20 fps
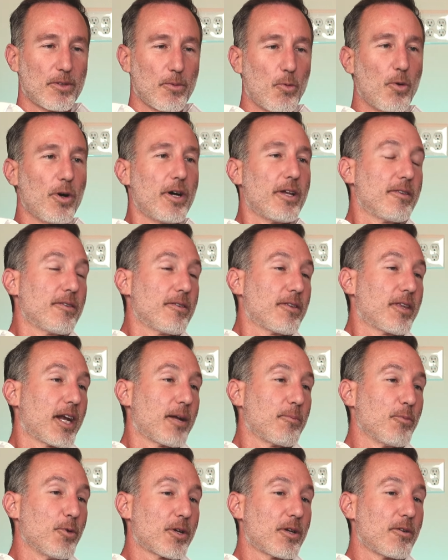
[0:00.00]
The one
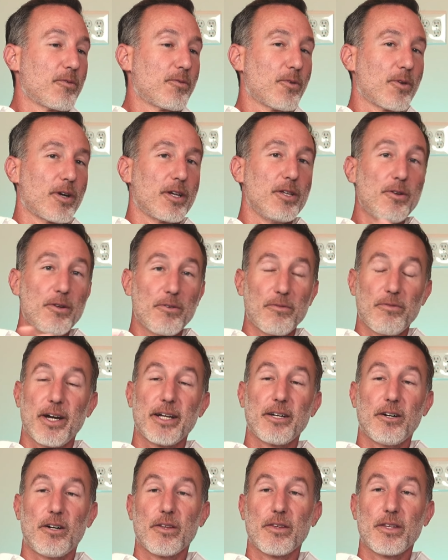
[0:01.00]
that I'm looking for, and you can
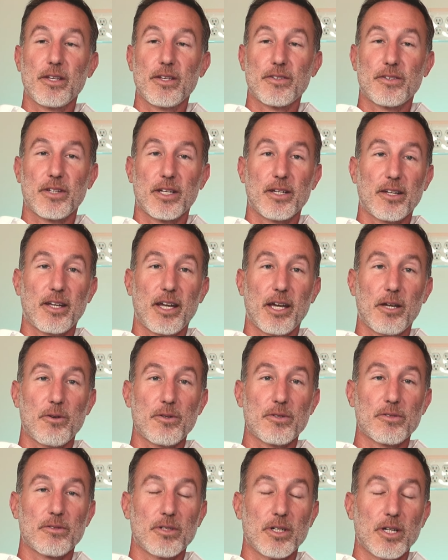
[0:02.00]
find all these
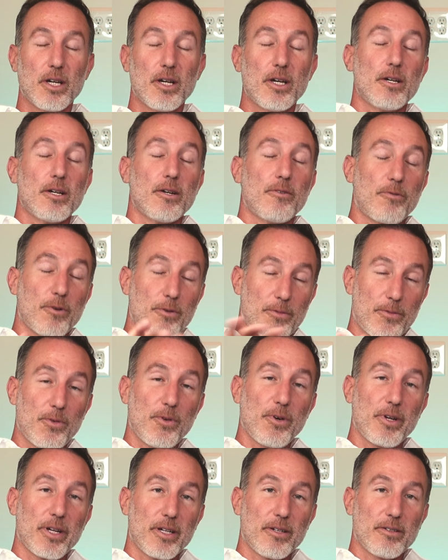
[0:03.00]
indicators for
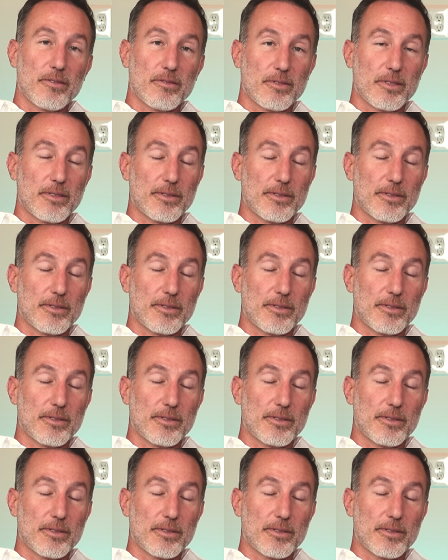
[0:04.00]
free.